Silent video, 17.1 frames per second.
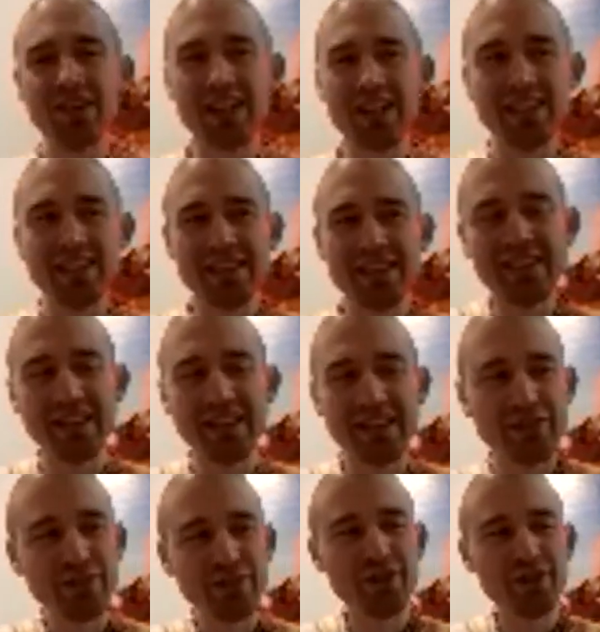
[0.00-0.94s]
quite.
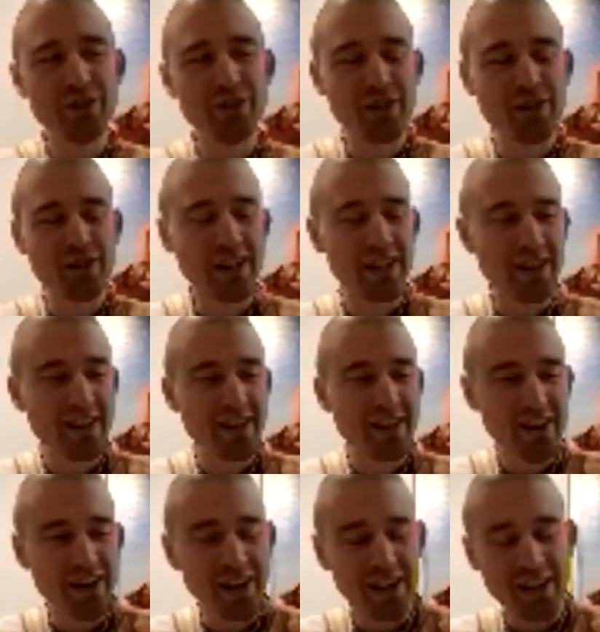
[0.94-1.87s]
Thankfully, we're not
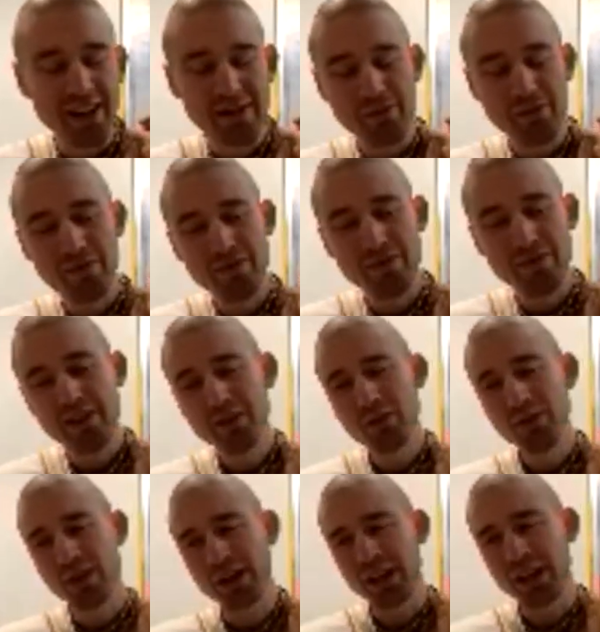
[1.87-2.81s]
there yet.
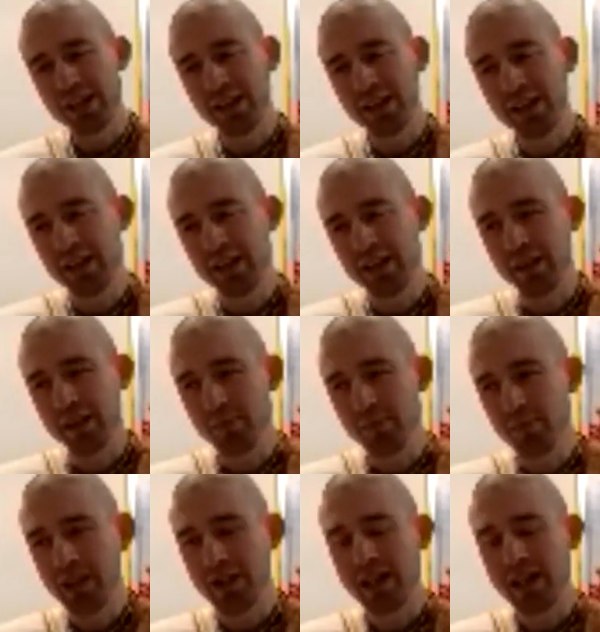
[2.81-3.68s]
We're getting like